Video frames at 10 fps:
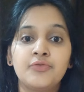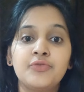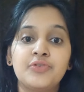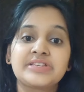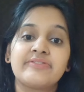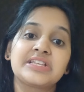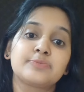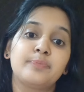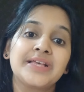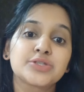whichever is
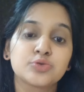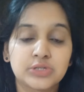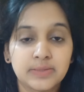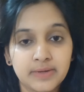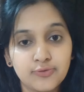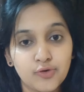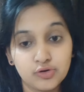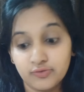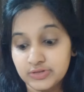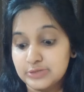best suitable for
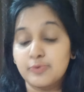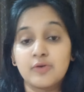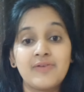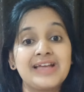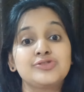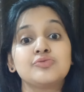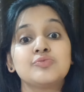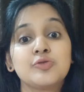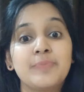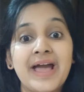you, which provides you
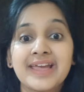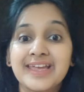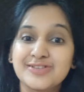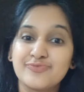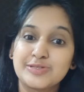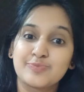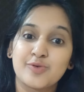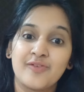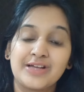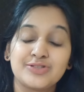more package, which
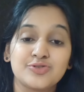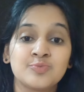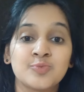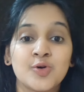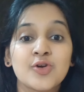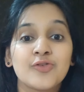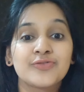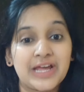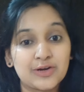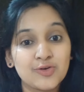provides you more
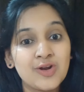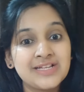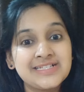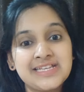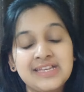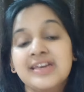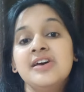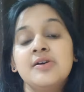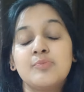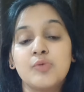of technology,
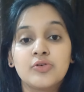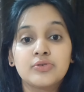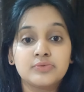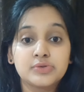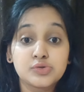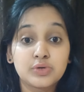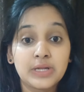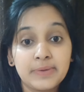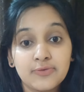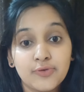more
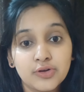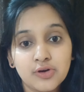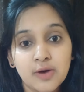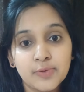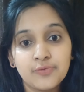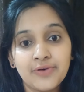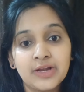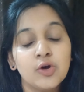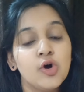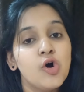suitable for your
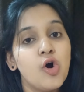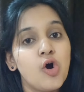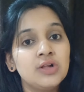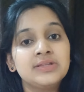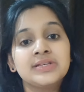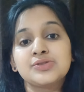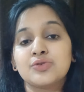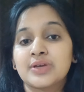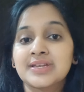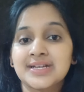profile. All this
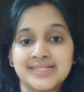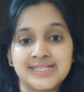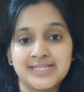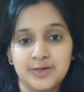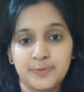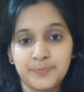you can consider,